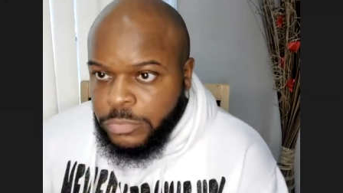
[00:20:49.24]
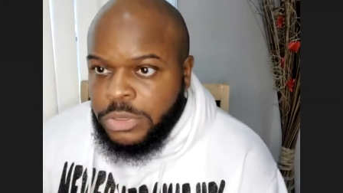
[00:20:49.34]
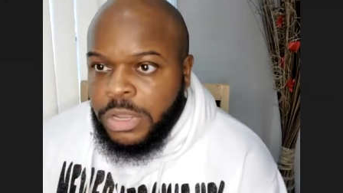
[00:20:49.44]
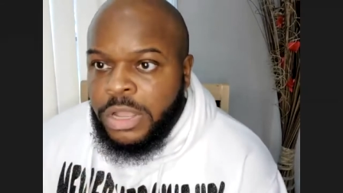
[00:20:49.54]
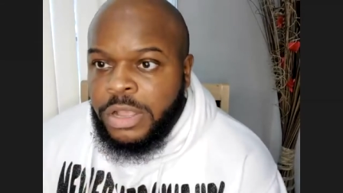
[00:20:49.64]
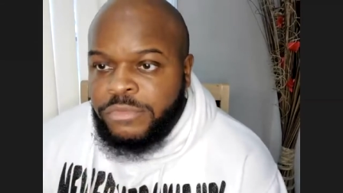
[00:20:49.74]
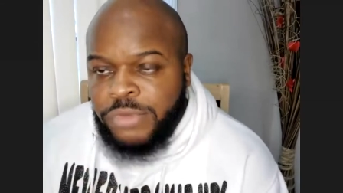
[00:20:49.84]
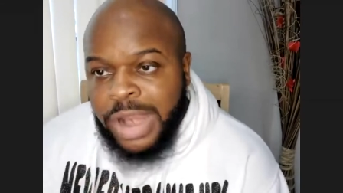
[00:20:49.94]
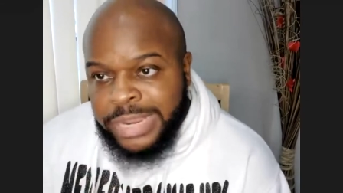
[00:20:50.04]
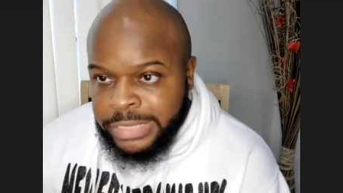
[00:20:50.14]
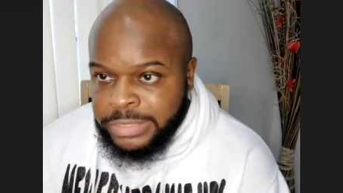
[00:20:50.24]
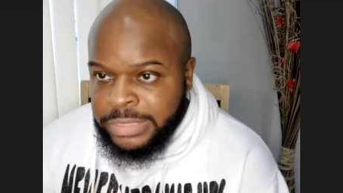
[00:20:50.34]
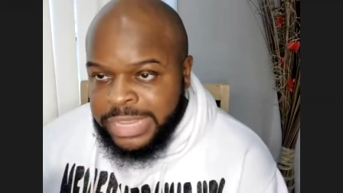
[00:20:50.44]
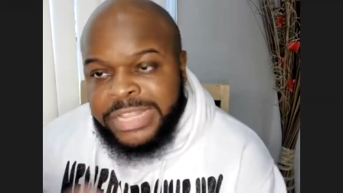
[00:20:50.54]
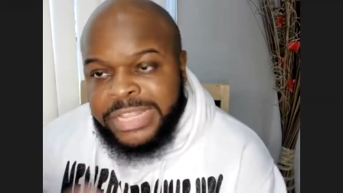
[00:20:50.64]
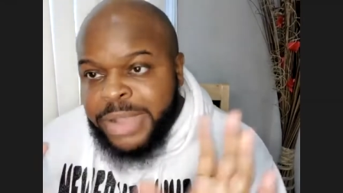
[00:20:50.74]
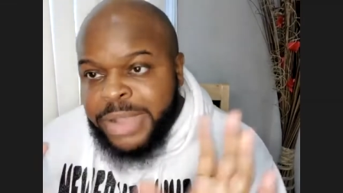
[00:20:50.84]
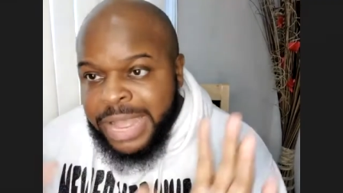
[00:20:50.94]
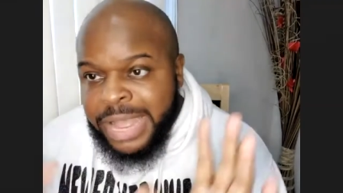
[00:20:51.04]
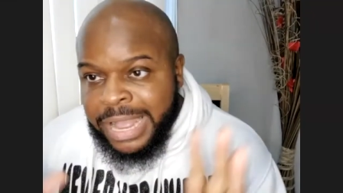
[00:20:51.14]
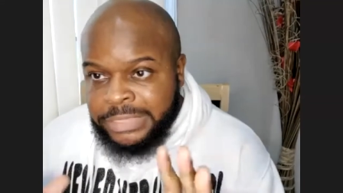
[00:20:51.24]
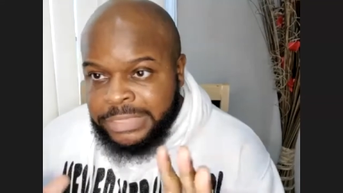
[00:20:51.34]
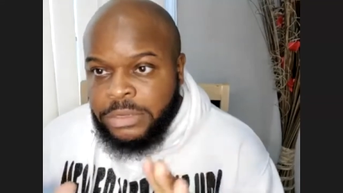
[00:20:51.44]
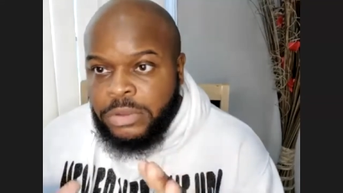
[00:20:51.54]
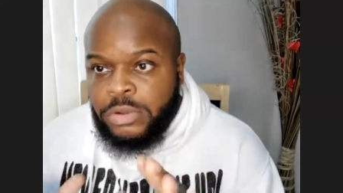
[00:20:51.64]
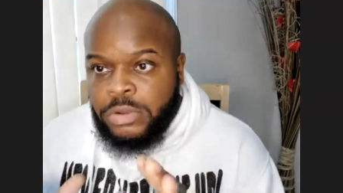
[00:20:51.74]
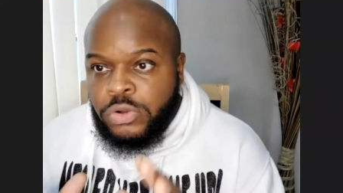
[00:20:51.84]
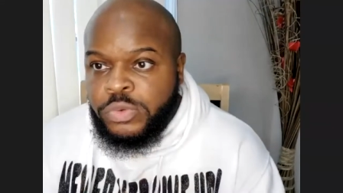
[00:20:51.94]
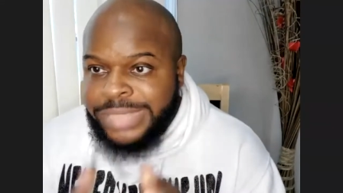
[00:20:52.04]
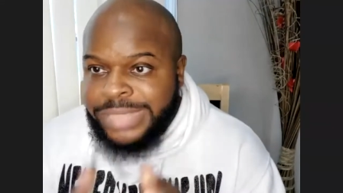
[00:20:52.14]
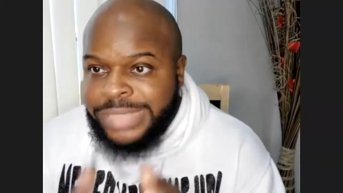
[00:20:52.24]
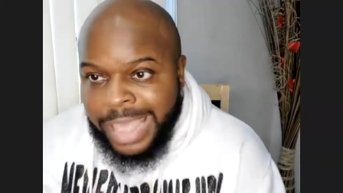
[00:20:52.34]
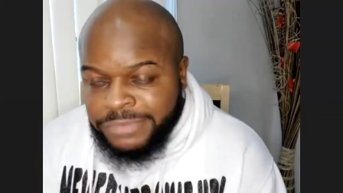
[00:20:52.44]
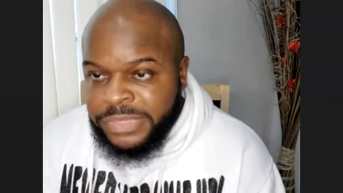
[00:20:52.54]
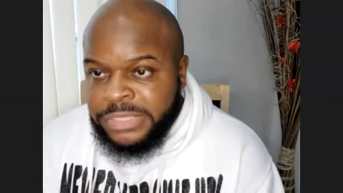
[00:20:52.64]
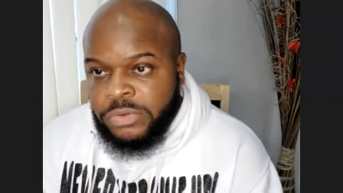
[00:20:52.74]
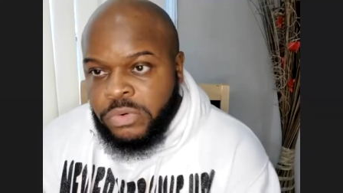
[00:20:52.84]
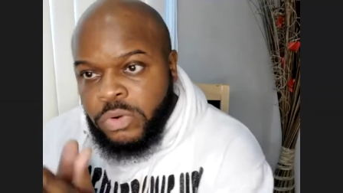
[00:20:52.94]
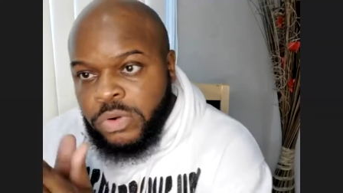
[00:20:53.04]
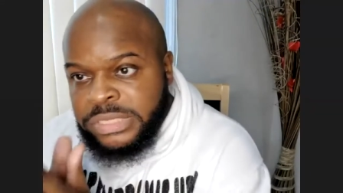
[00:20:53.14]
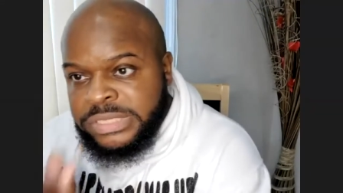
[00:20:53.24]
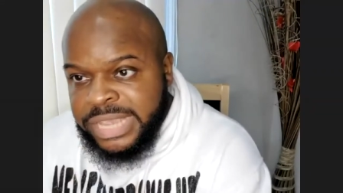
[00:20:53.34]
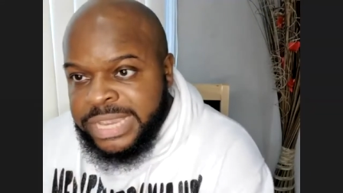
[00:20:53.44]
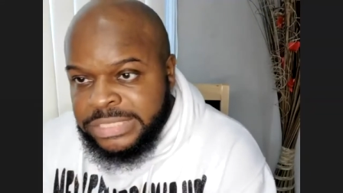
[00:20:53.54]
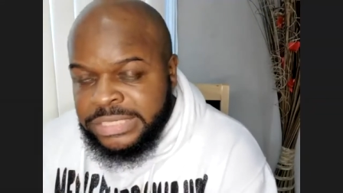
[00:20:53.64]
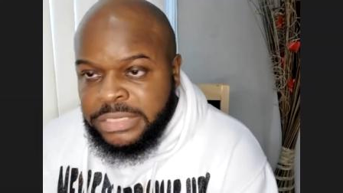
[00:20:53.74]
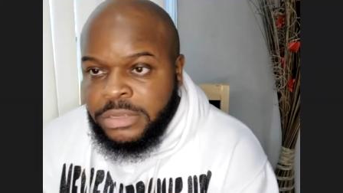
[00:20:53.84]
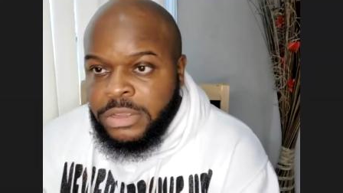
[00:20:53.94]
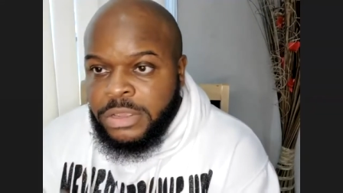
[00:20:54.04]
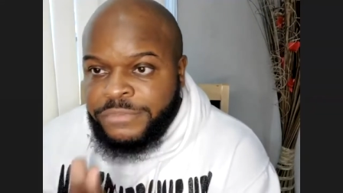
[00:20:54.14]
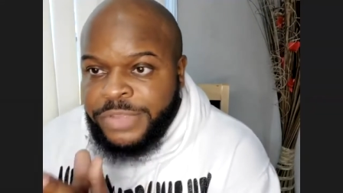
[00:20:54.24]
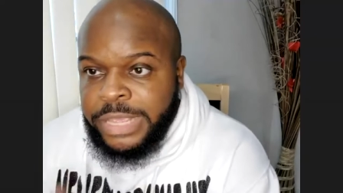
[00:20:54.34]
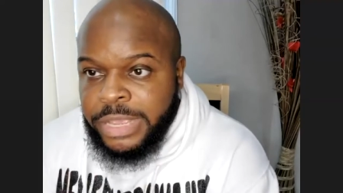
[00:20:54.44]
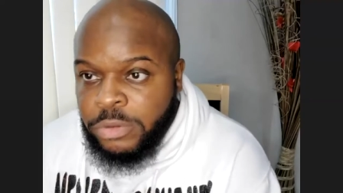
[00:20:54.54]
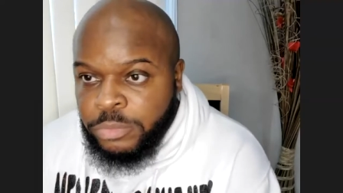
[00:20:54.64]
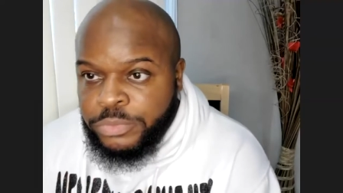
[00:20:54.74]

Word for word: of writing anybody who was an activist or organization for help.